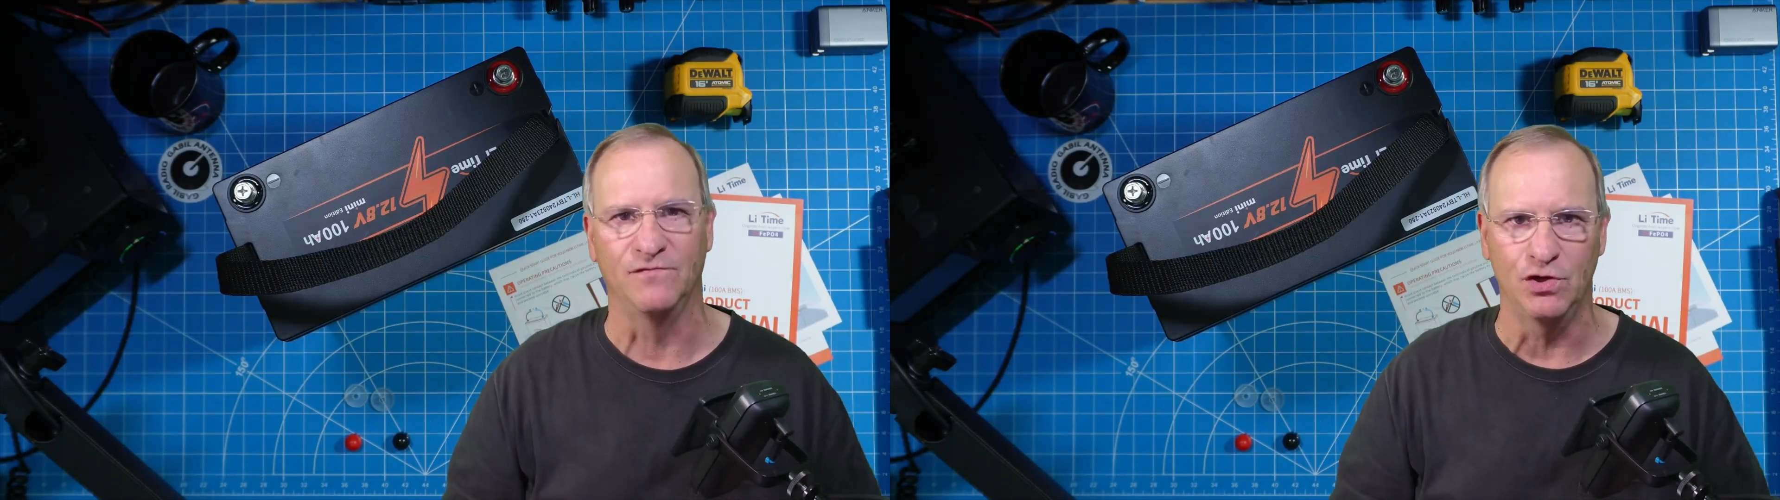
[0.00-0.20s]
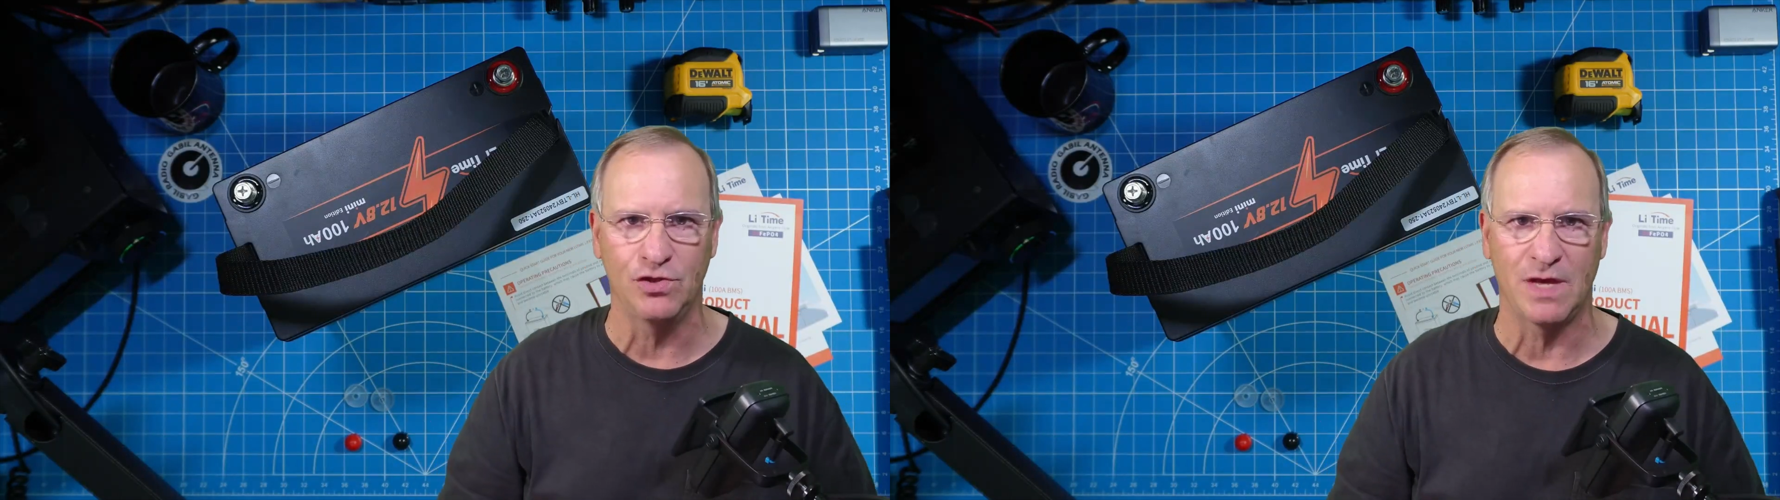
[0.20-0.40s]

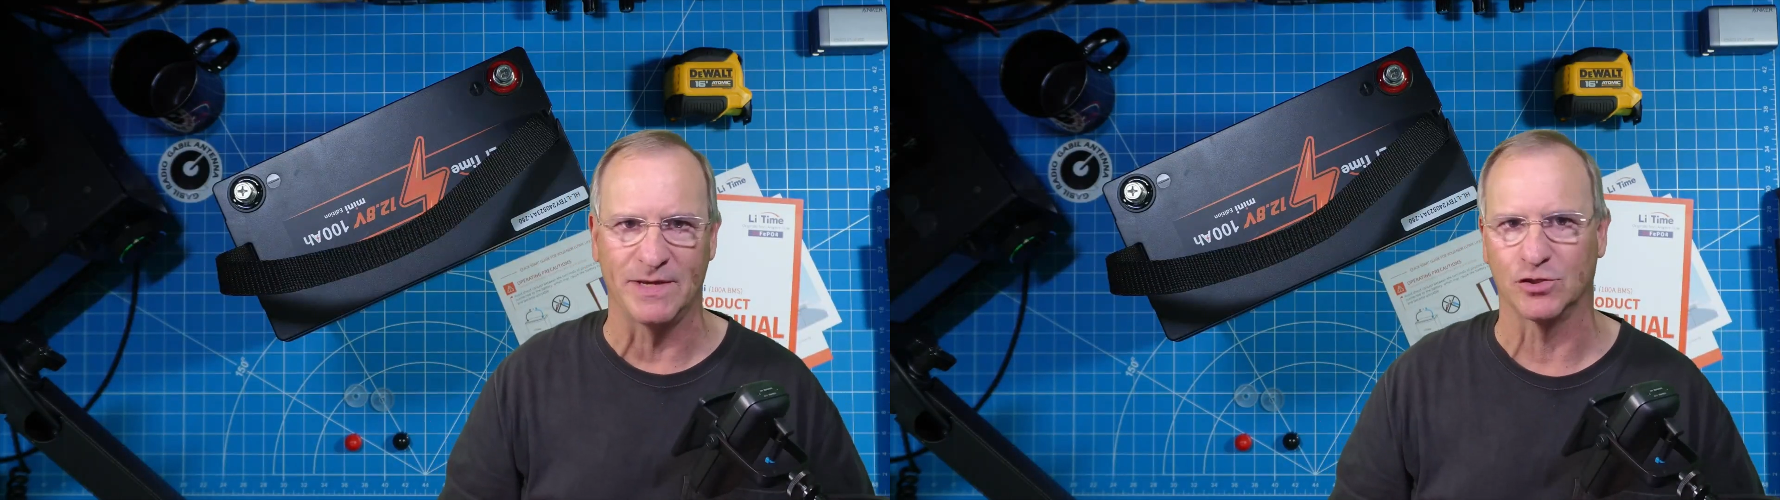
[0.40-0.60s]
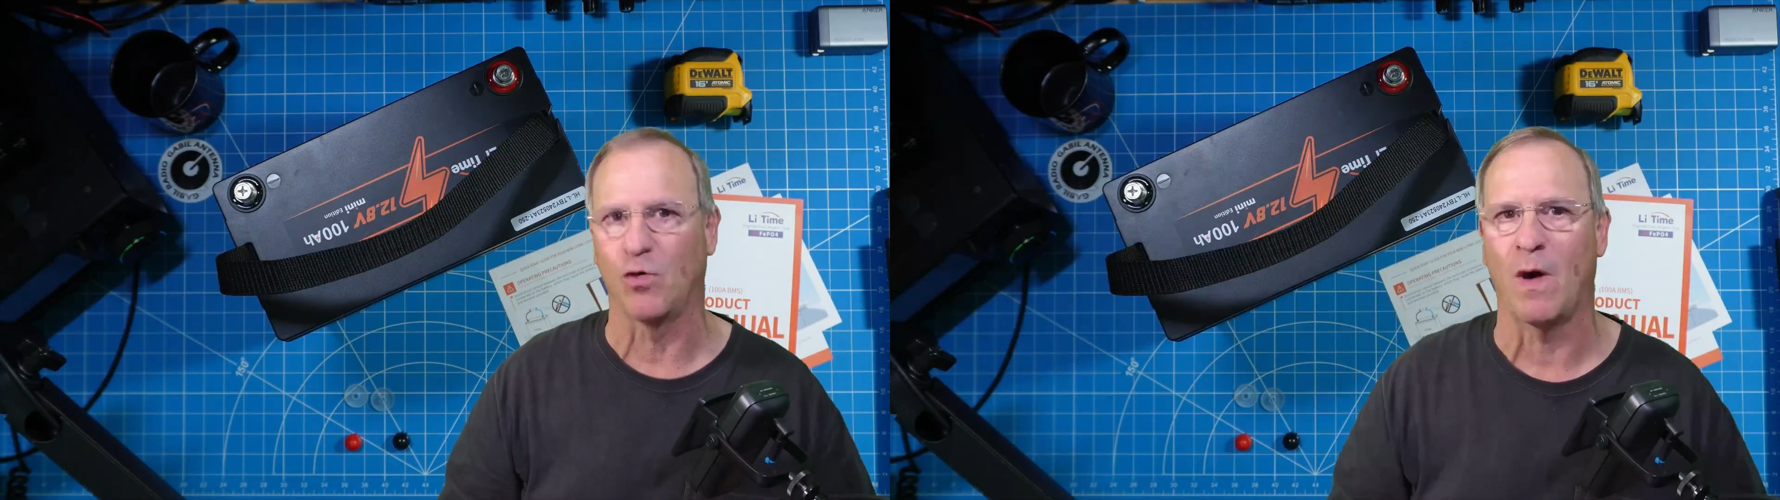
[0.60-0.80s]
view them
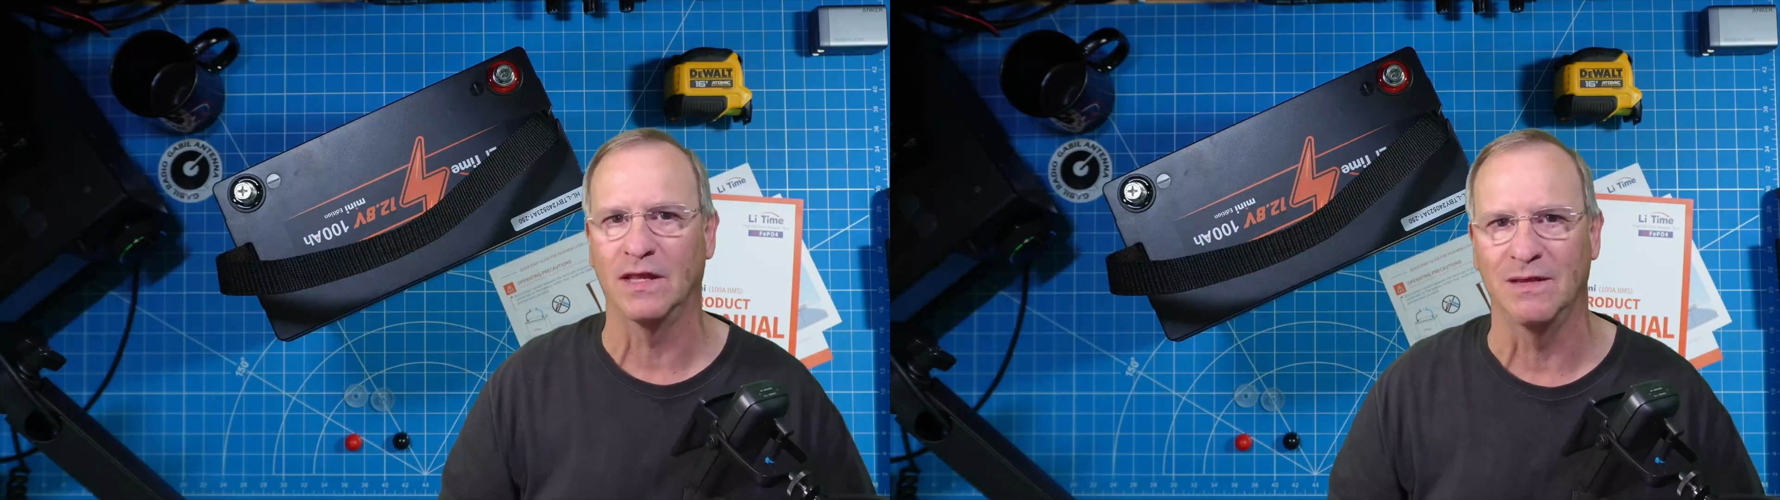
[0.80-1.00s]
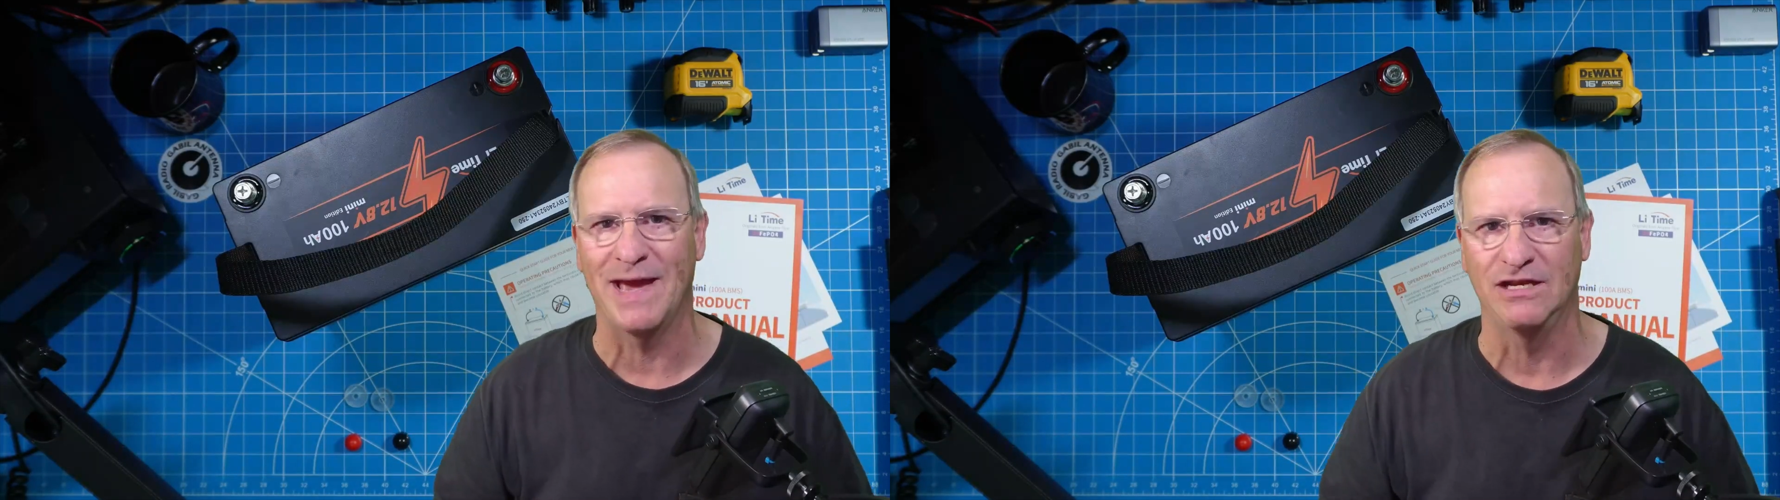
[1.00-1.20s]
as a
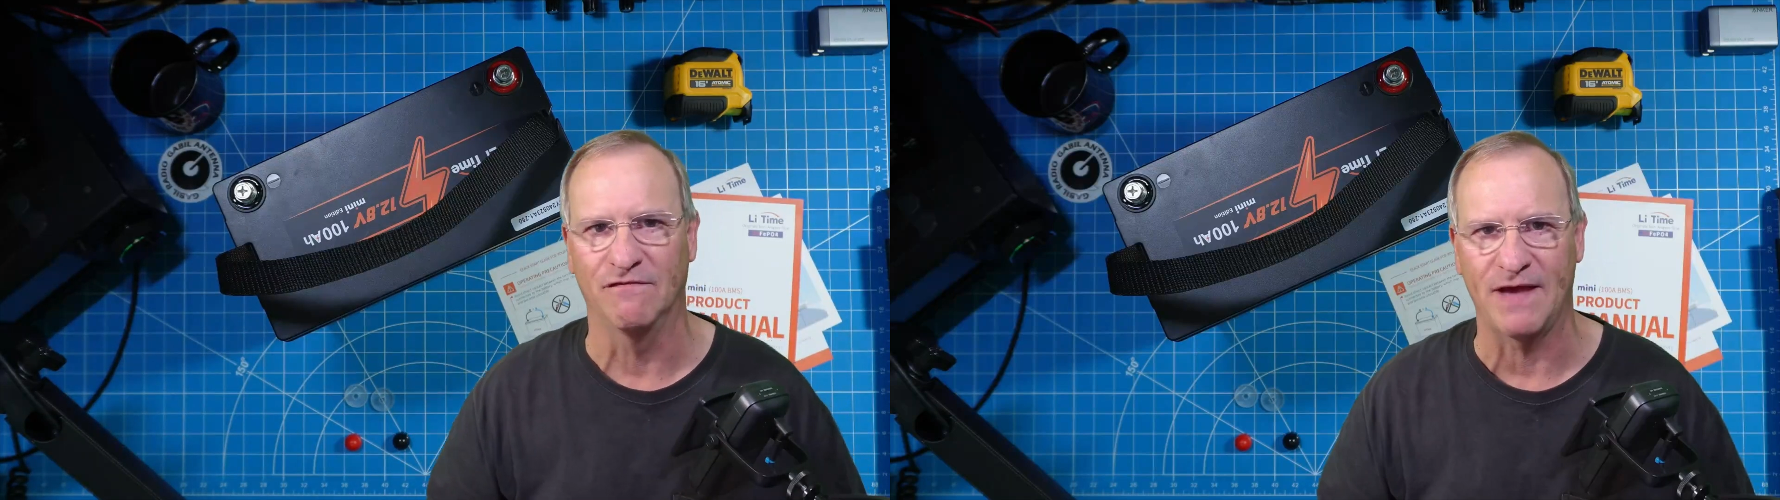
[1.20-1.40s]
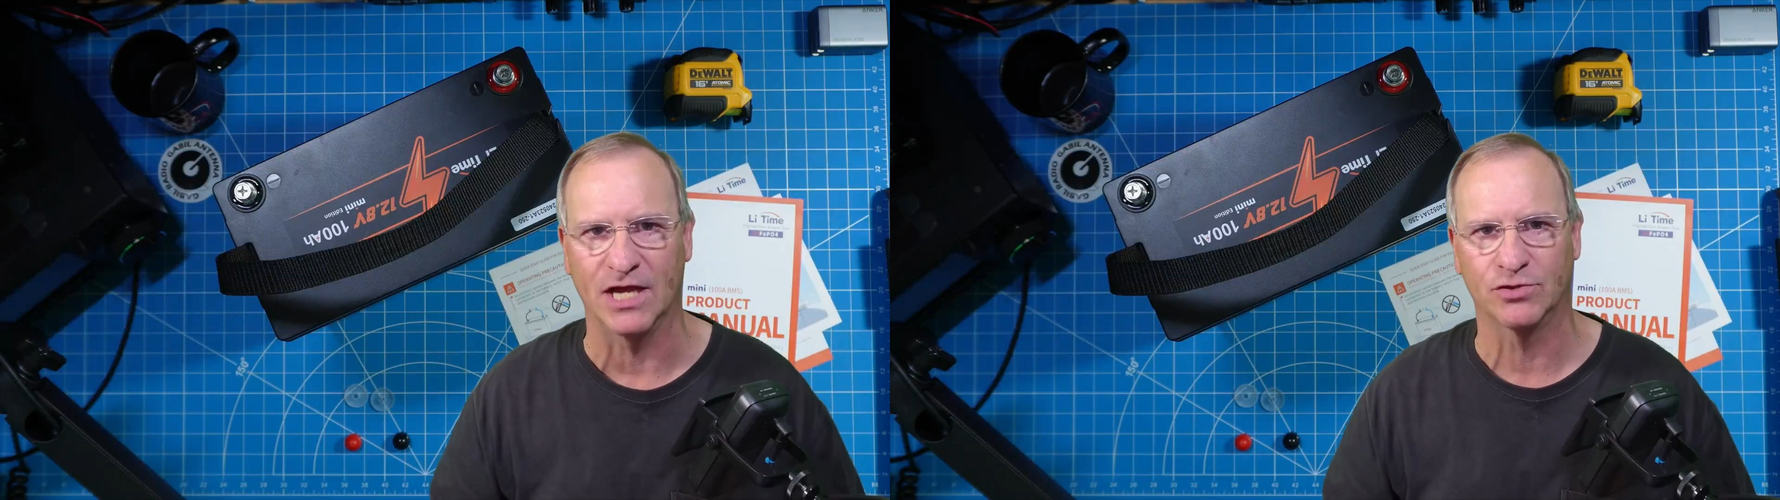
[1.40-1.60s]
quality
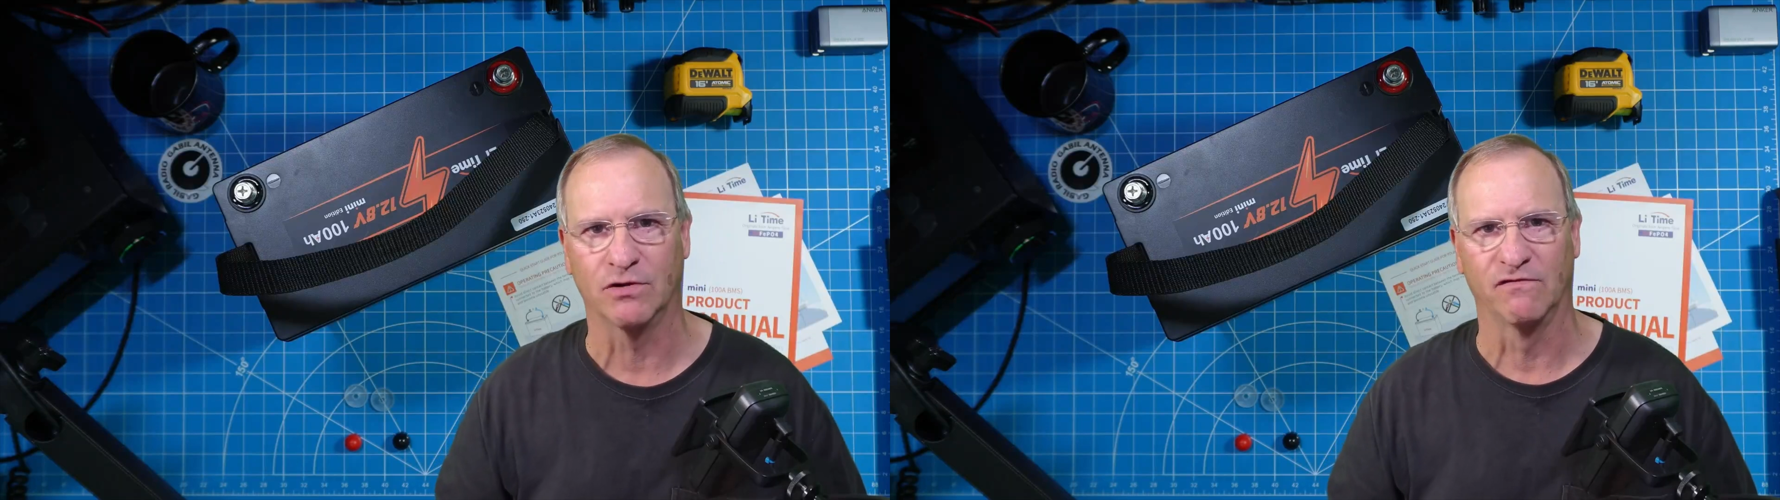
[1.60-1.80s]
manufacturer